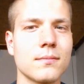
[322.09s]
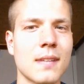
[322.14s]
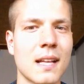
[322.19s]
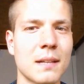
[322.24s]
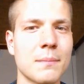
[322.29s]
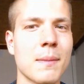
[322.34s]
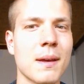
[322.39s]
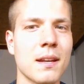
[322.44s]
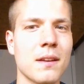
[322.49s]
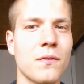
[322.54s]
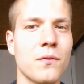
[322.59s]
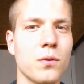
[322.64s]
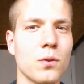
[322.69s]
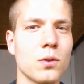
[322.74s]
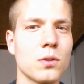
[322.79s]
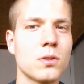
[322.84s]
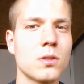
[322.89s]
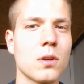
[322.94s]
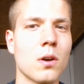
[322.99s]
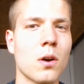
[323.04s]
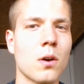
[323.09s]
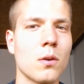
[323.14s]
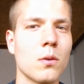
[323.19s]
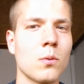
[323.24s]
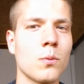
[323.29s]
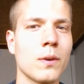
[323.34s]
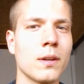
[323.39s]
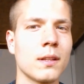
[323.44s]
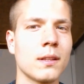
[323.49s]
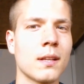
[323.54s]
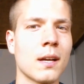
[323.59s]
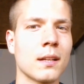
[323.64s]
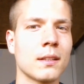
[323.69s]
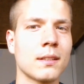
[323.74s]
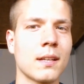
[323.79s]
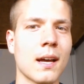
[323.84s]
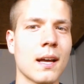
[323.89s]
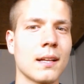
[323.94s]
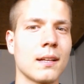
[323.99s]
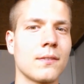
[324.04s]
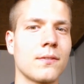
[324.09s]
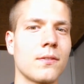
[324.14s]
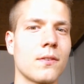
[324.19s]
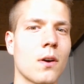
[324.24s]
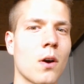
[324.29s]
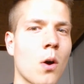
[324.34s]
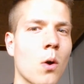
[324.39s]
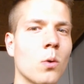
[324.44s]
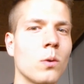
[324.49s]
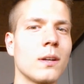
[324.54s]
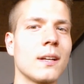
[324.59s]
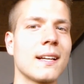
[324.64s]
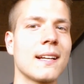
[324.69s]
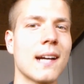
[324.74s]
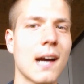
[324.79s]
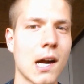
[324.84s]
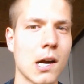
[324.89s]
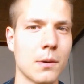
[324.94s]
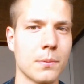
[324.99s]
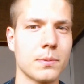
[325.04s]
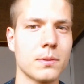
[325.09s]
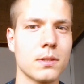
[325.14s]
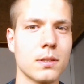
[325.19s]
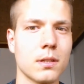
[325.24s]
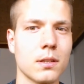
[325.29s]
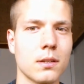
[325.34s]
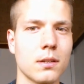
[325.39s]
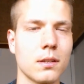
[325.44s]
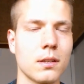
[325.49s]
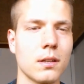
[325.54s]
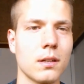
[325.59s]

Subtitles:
that many foods with that have only carbs.